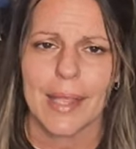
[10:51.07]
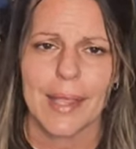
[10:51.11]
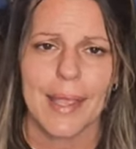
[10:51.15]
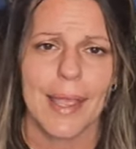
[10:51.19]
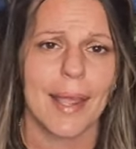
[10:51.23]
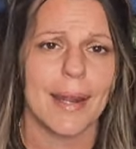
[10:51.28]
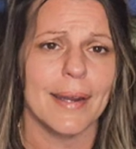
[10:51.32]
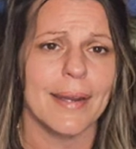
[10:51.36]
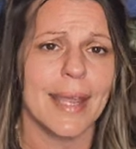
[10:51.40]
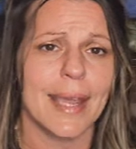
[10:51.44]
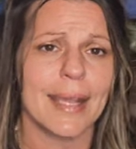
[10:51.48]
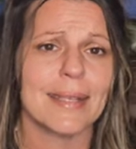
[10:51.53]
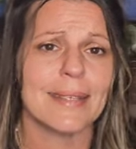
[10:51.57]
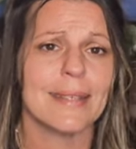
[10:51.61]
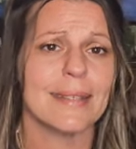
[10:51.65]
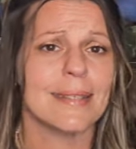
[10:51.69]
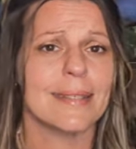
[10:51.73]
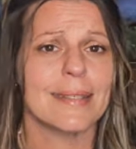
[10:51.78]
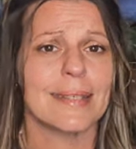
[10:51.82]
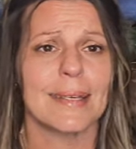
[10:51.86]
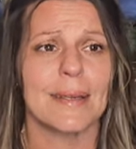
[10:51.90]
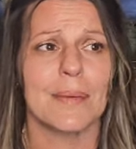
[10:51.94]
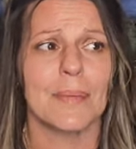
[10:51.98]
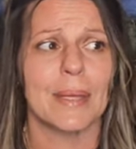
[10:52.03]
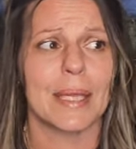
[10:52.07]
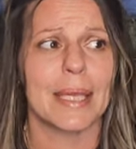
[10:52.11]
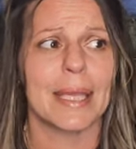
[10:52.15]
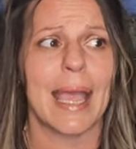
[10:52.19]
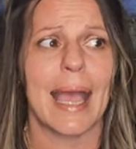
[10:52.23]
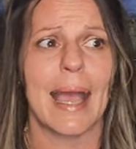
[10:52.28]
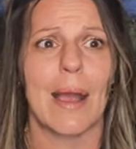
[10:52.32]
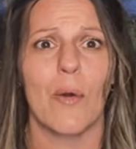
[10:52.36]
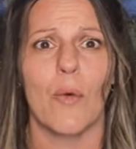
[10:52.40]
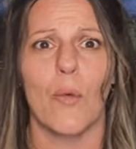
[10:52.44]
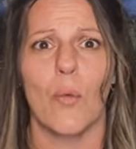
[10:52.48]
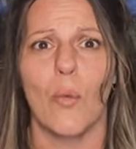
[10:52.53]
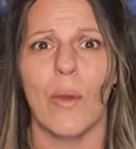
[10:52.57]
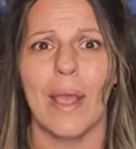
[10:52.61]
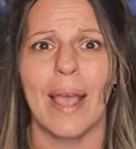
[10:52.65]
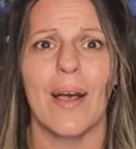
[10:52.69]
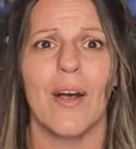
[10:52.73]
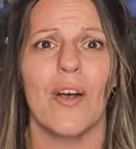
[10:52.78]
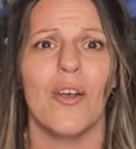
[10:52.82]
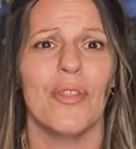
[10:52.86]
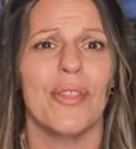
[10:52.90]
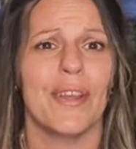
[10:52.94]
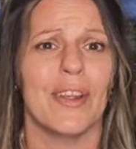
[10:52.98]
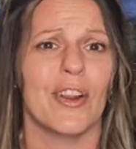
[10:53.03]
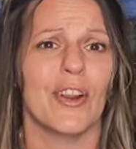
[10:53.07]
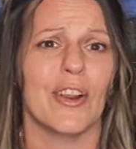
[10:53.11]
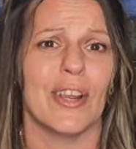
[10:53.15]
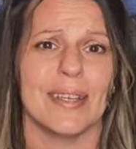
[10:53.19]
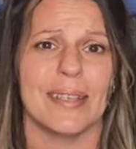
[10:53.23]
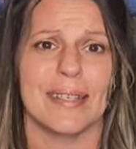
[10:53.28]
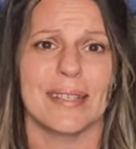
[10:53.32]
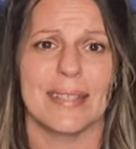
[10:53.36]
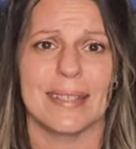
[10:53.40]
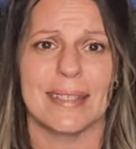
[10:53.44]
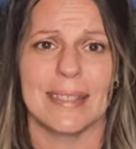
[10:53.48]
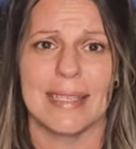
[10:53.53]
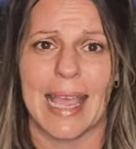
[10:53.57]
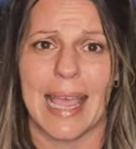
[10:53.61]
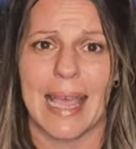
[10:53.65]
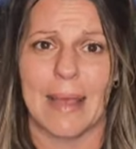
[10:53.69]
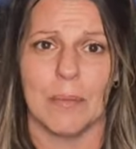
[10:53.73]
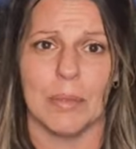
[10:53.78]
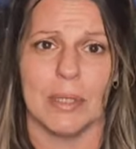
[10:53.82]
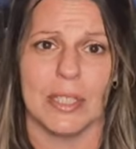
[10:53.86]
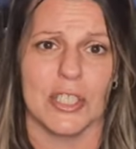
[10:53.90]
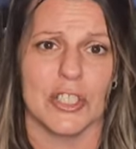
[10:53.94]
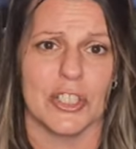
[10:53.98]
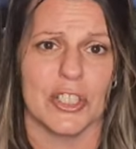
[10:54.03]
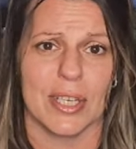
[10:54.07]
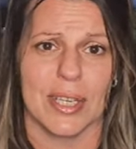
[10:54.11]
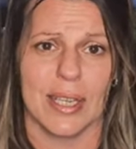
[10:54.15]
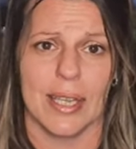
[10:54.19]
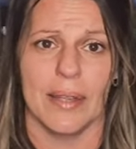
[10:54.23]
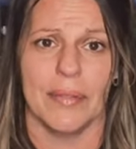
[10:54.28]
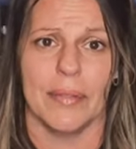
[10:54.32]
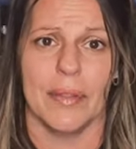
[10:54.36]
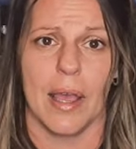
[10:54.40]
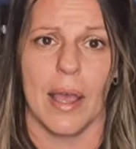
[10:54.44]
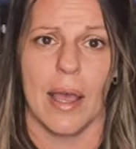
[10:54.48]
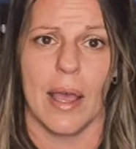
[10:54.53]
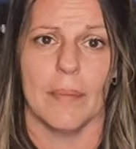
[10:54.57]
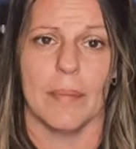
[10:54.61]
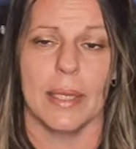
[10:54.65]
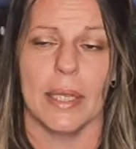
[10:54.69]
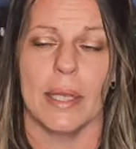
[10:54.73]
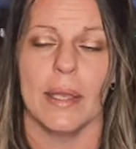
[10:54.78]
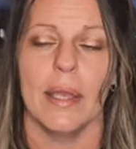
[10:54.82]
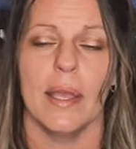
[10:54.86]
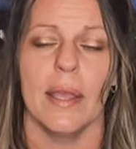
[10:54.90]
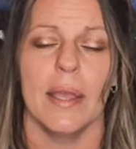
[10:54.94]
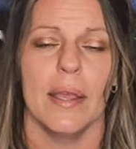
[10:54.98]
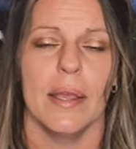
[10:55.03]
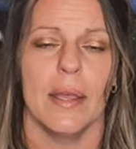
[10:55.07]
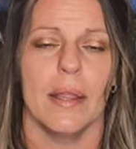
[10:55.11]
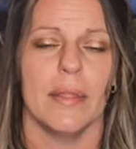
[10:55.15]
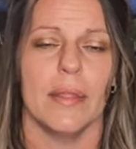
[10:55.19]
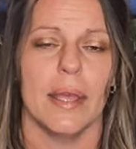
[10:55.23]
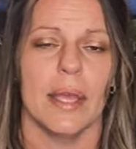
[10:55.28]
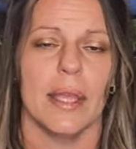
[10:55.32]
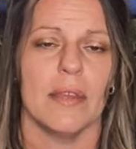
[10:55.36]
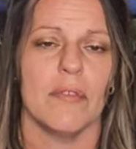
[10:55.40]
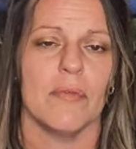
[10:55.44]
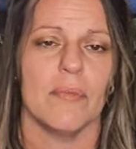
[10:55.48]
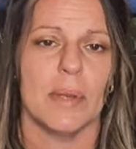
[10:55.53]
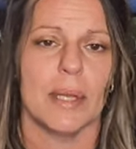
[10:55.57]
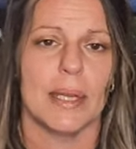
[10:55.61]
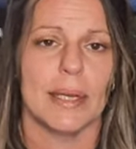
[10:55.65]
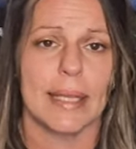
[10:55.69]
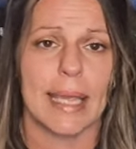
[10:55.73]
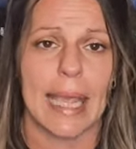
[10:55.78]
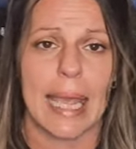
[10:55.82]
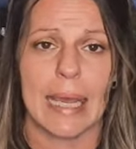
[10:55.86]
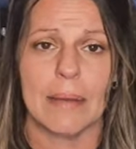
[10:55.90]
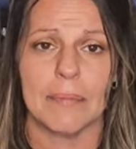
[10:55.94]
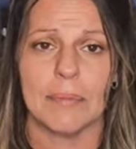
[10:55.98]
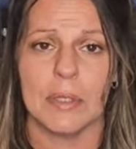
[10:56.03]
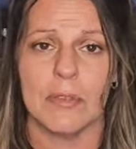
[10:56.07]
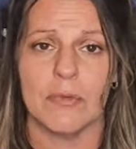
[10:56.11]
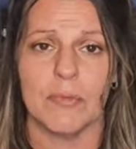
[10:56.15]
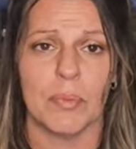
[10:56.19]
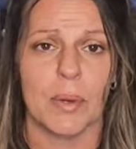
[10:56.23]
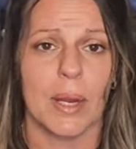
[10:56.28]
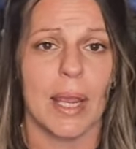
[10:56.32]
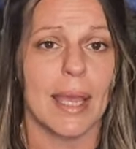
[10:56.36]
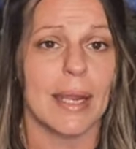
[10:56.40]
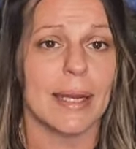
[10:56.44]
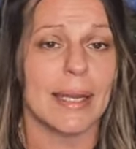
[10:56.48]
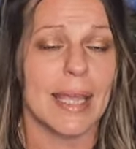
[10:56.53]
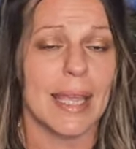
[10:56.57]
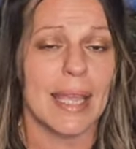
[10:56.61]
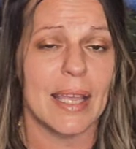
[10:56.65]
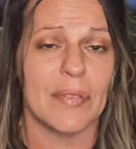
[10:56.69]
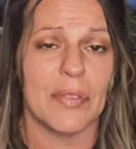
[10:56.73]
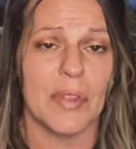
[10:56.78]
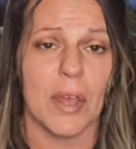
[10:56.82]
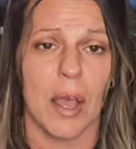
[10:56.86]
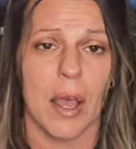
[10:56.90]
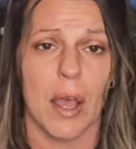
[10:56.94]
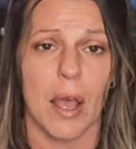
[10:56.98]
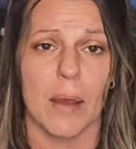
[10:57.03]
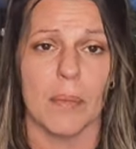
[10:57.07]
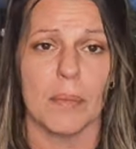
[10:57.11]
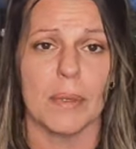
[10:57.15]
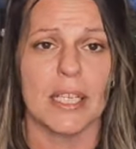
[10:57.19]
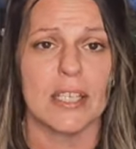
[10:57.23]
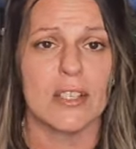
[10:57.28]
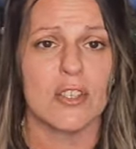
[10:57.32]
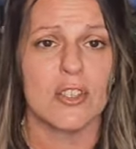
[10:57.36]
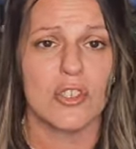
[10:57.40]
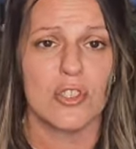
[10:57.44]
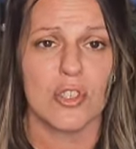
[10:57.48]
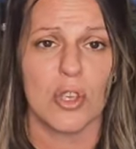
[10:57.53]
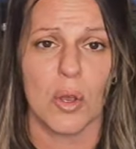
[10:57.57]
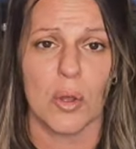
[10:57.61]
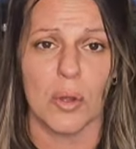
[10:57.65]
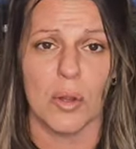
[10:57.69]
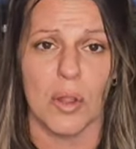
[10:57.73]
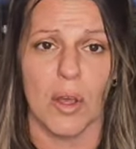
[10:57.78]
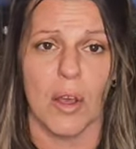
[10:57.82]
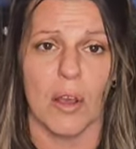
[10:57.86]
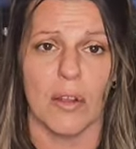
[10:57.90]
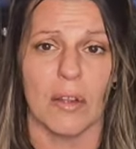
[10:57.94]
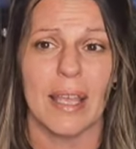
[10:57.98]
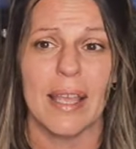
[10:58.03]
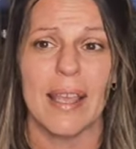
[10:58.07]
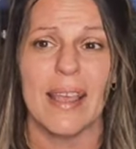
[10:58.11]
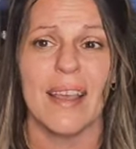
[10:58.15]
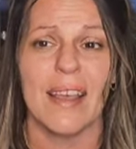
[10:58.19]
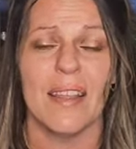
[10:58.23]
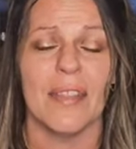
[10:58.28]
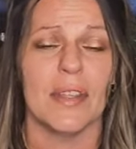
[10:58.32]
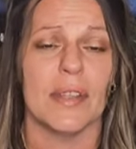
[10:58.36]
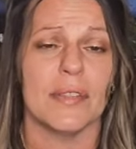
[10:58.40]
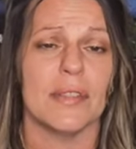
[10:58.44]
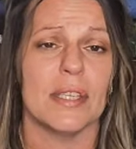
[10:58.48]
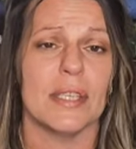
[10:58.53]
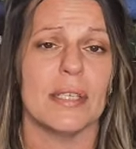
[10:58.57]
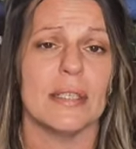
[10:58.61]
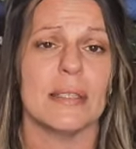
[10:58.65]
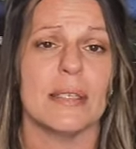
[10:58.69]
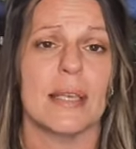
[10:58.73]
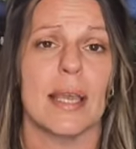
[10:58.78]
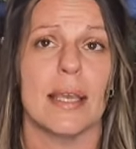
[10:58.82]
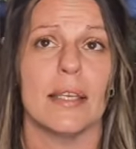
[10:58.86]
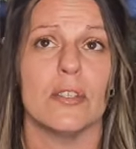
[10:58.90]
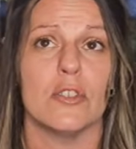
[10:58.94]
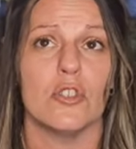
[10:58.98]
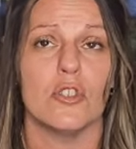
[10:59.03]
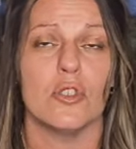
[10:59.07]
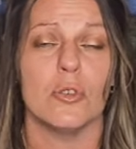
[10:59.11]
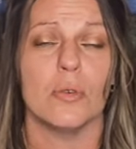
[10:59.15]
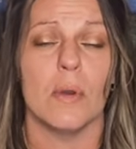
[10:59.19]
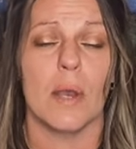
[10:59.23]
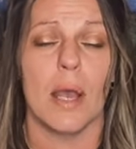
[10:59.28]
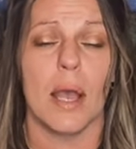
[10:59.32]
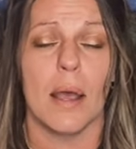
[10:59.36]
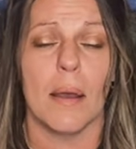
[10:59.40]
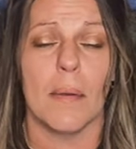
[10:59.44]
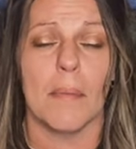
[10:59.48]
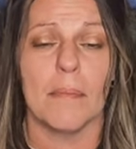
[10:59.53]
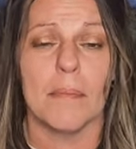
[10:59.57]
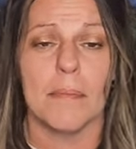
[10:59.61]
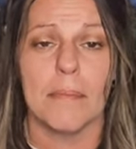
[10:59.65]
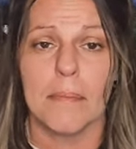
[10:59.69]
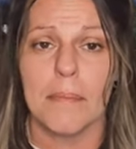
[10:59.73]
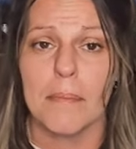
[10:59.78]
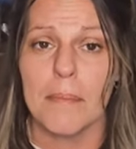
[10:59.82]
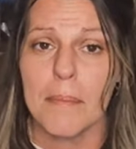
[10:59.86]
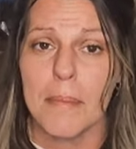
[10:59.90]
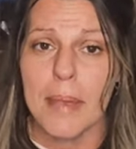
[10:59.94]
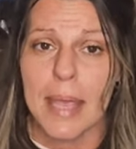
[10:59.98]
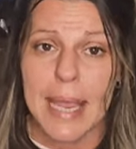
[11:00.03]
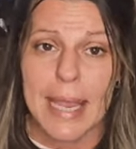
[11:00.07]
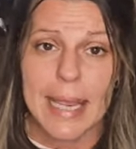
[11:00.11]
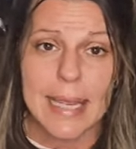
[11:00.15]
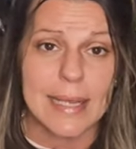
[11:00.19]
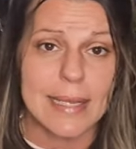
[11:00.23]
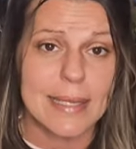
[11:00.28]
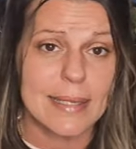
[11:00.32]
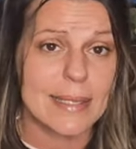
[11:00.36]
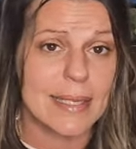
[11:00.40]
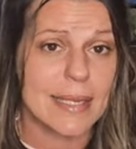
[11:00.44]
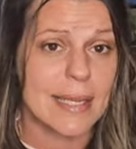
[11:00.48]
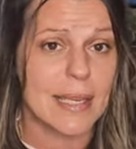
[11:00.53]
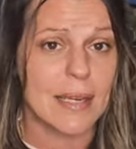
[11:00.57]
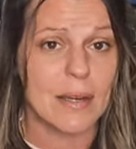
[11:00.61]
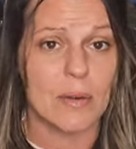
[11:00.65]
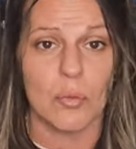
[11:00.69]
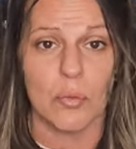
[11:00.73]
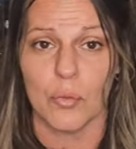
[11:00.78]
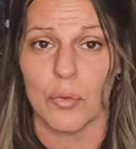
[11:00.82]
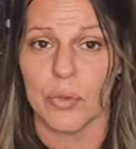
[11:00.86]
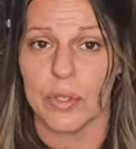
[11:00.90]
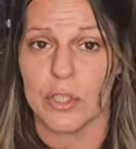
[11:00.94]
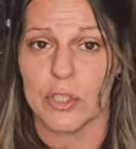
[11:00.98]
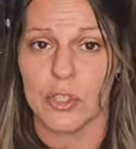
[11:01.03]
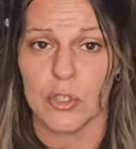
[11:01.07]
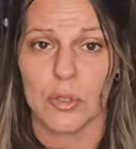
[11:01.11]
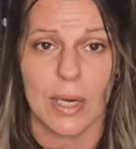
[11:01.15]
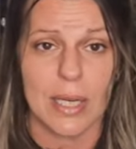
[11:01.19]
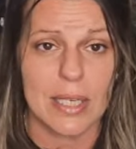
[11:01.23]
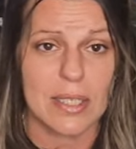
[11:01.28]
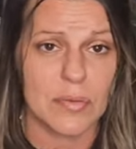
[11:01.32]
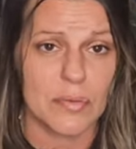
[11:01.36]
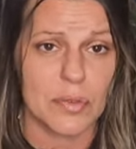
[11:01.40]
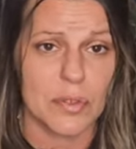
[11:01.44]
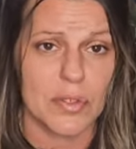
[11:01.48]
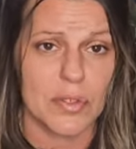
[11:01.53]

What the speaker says: Next is going to be how well they're established in the hobby. They have been captive bred in the hobby so long that these guys do amazing with stressful